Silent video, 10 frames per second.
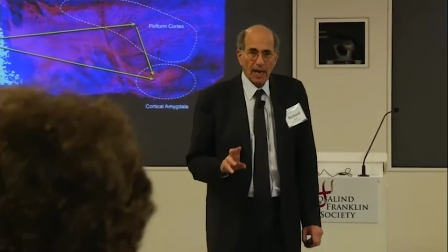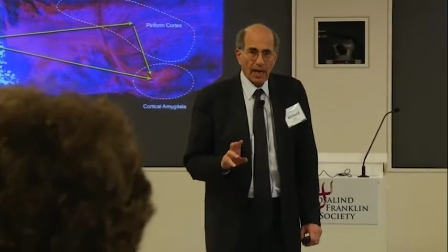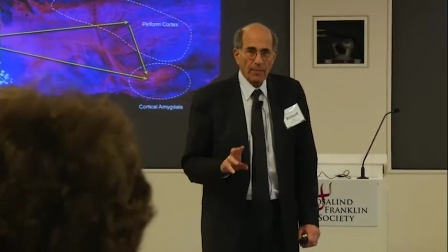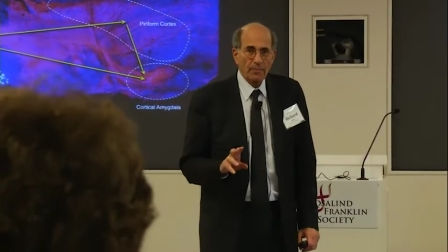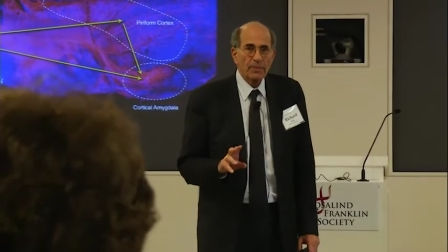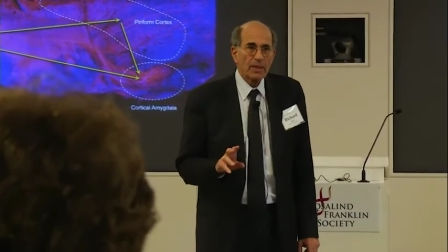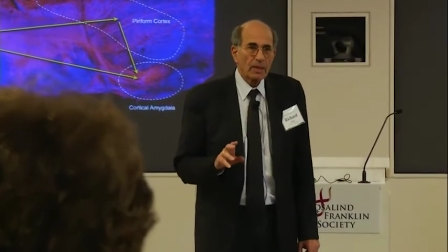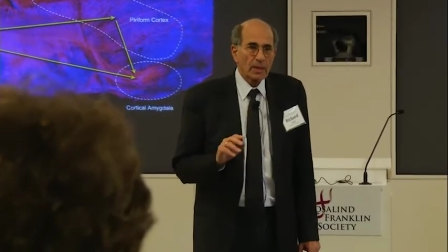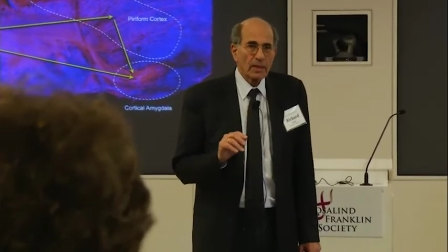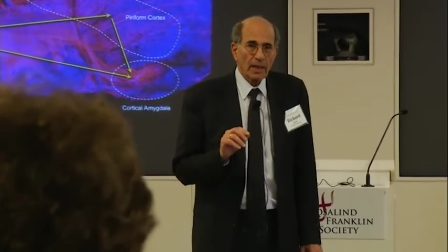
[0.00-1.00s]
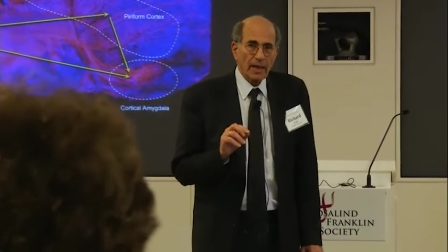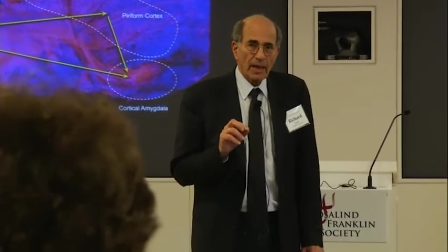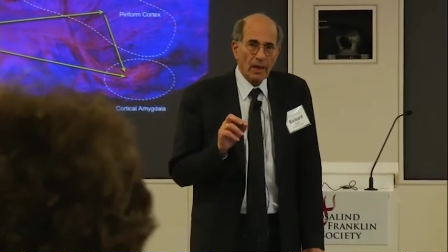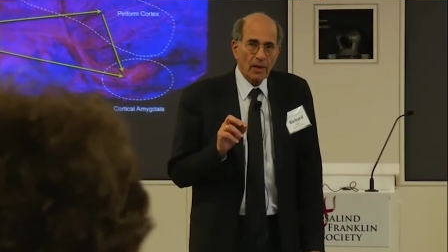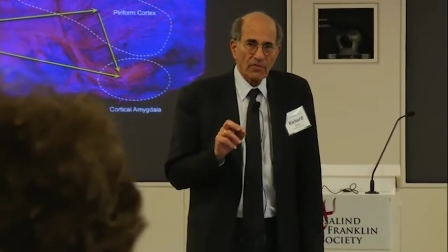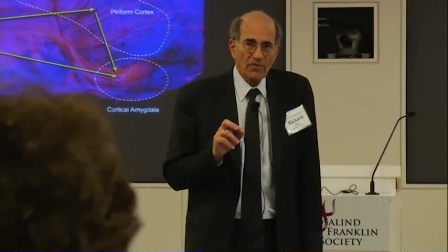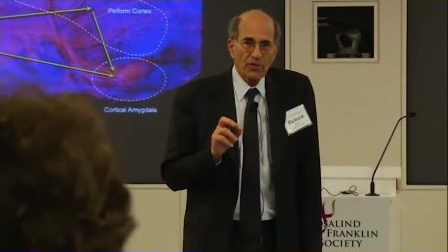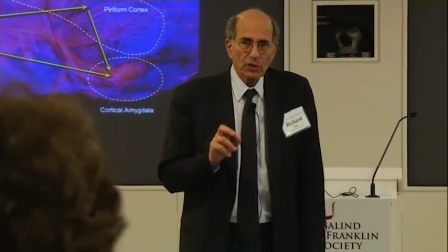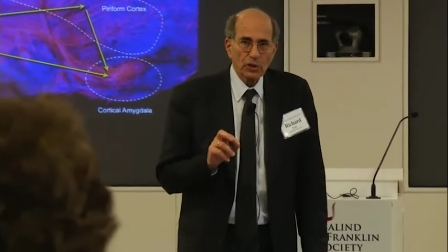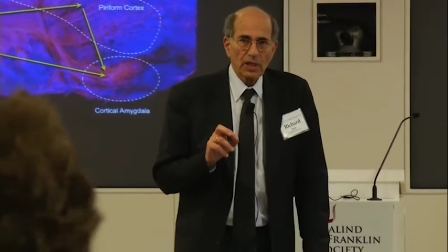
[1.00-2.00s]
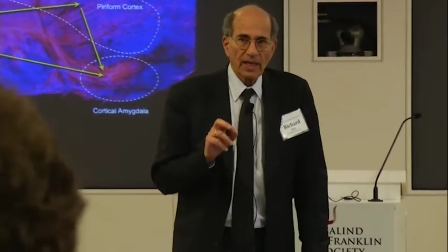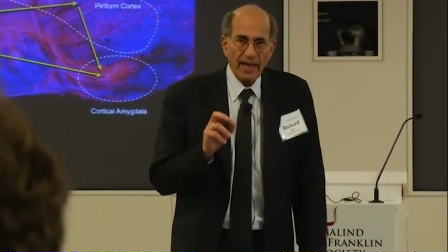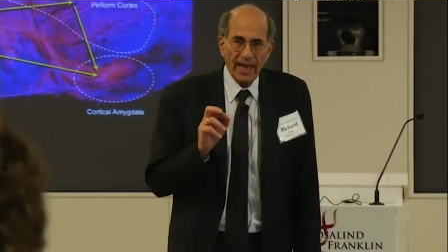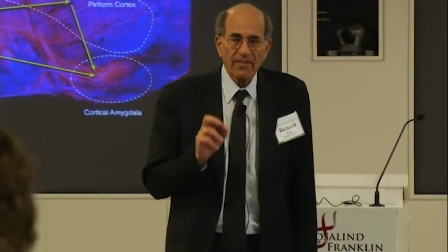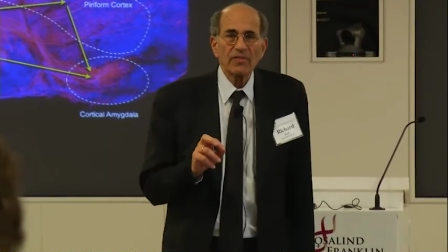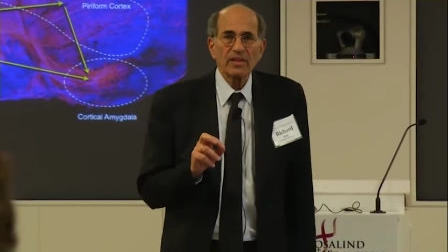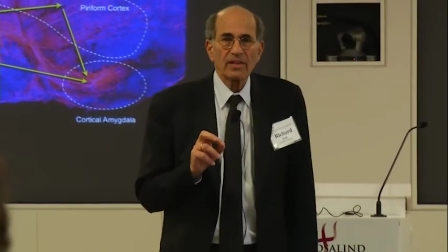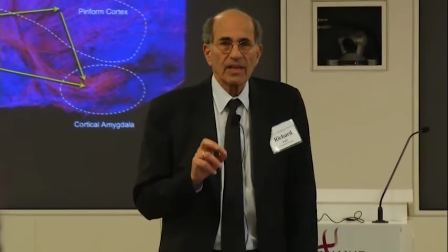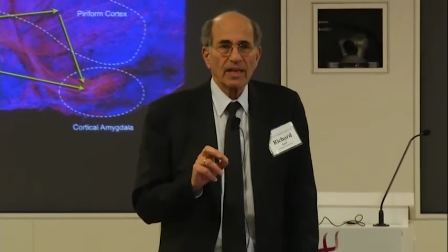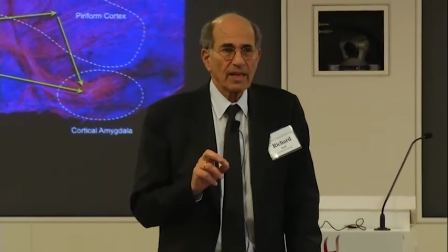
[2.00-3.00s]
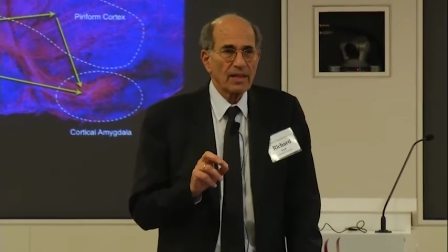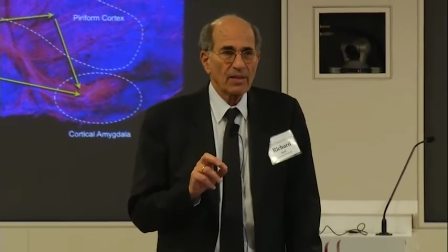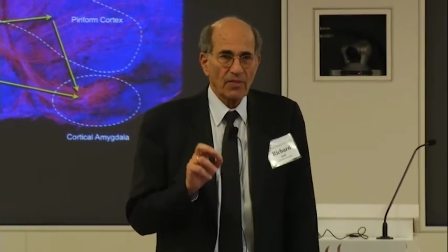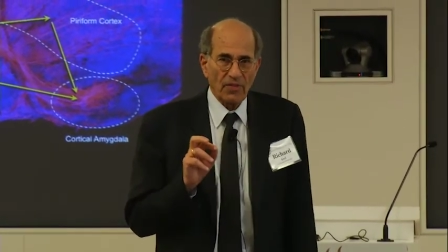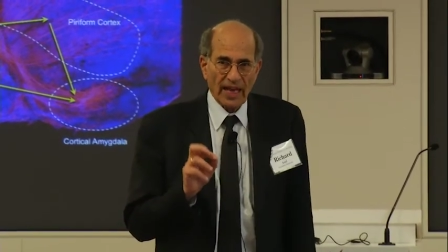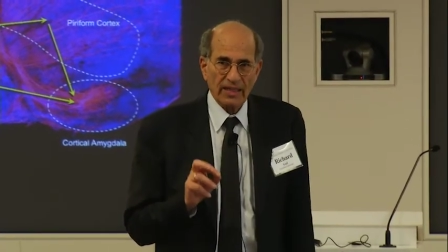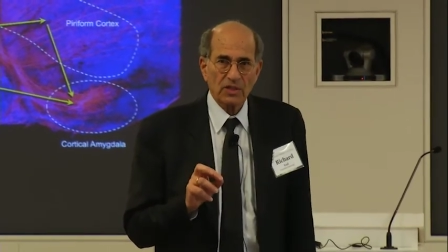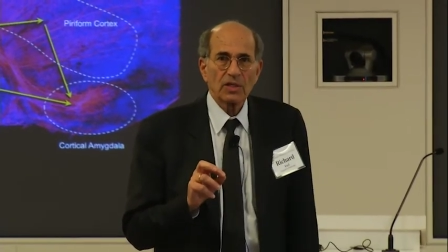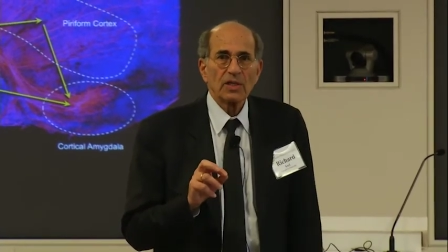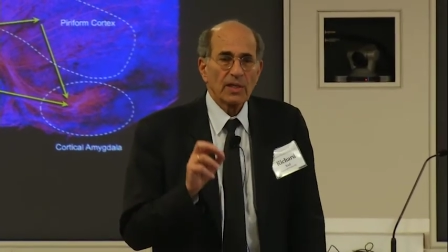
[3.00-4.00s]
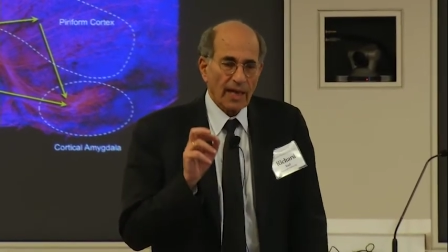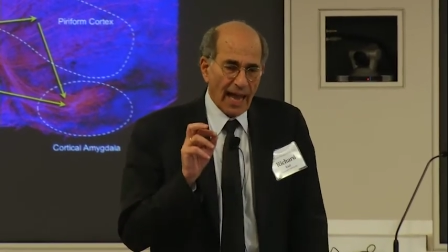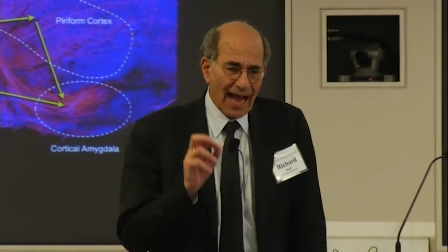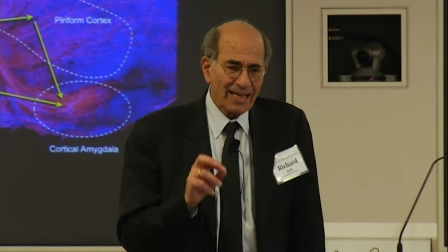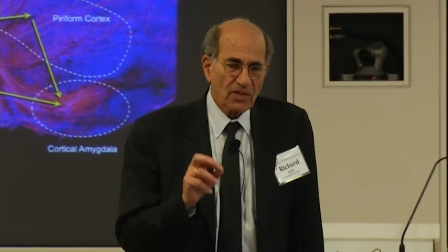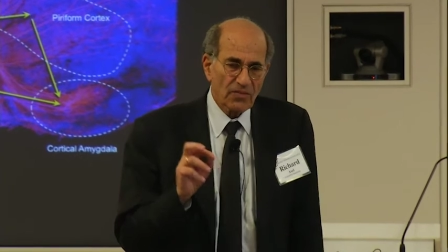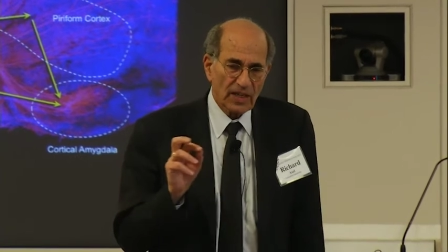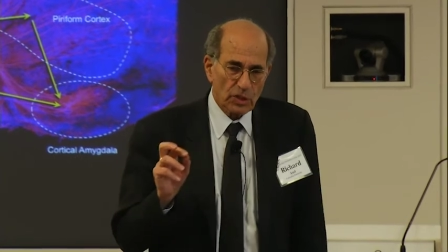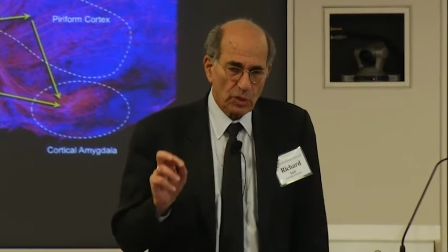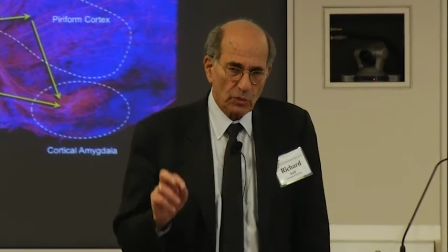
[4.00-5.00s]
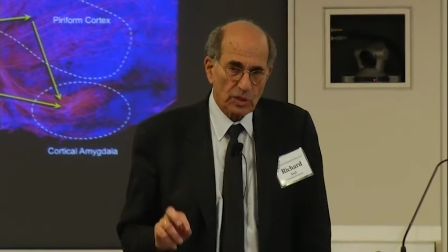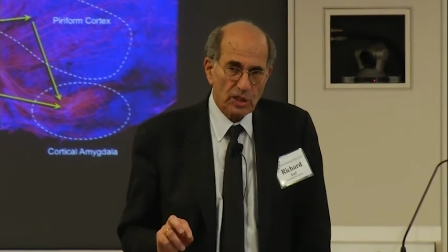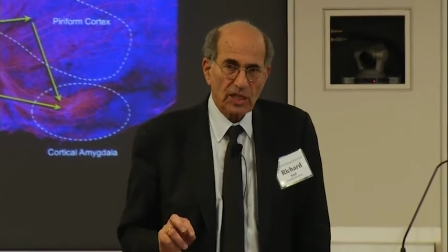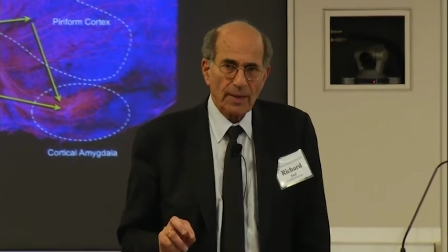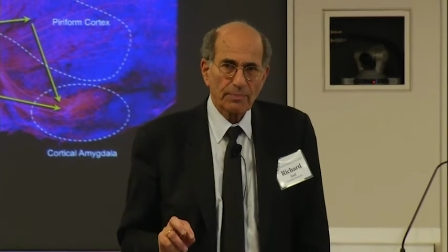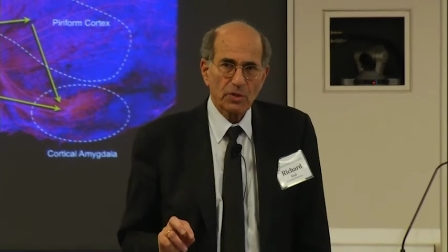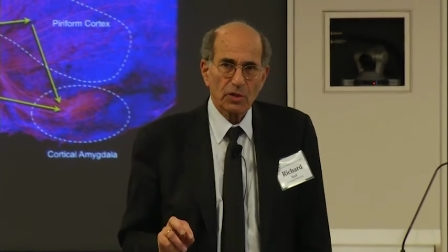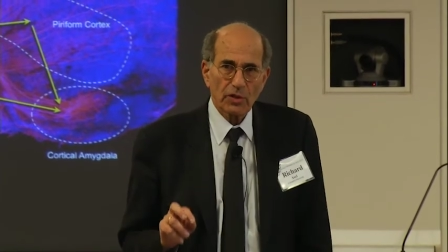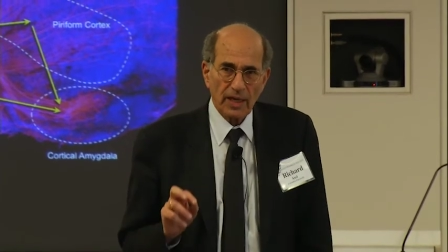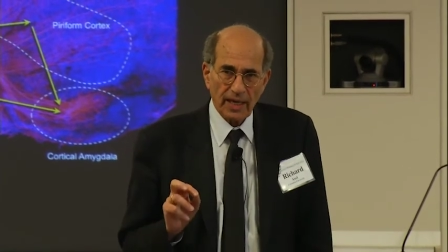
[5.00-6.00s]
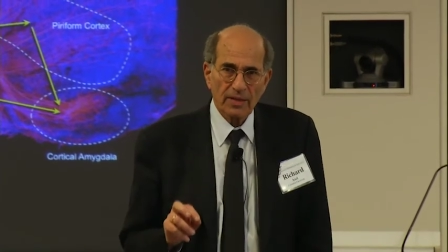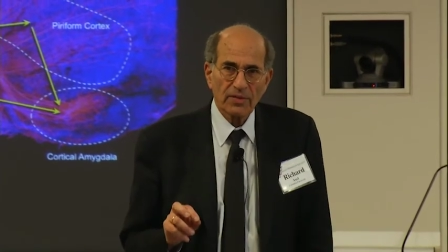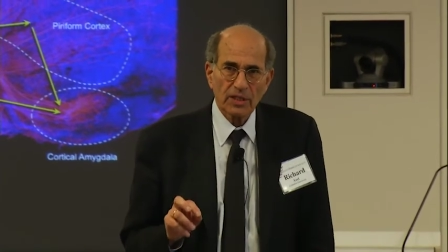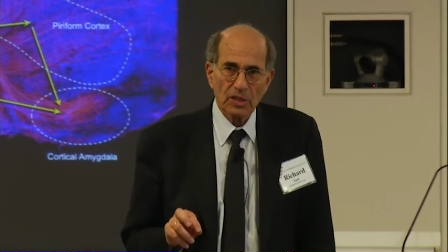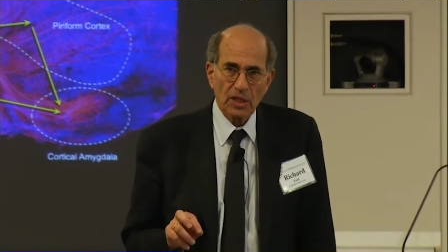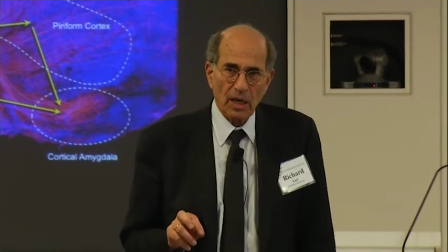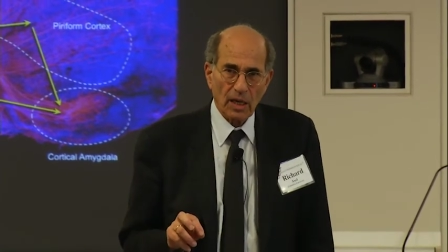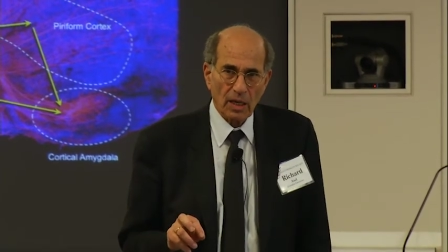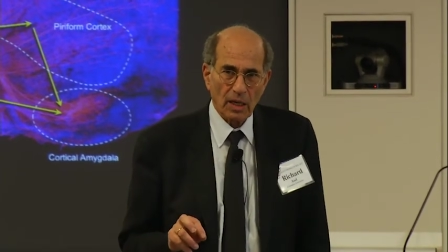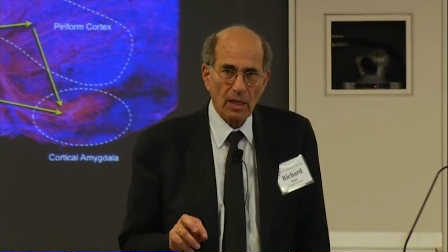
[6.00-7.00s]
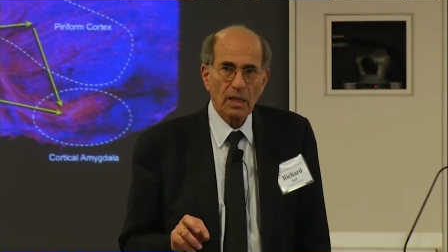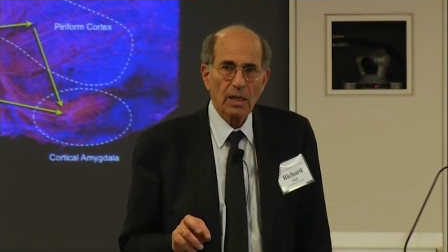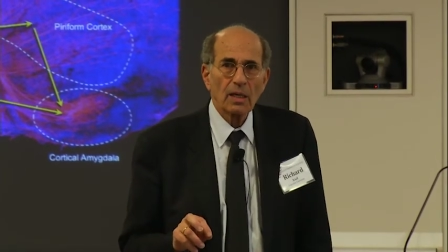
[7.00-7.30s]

Um, uh, virtually everything that activates a receptor in the tongue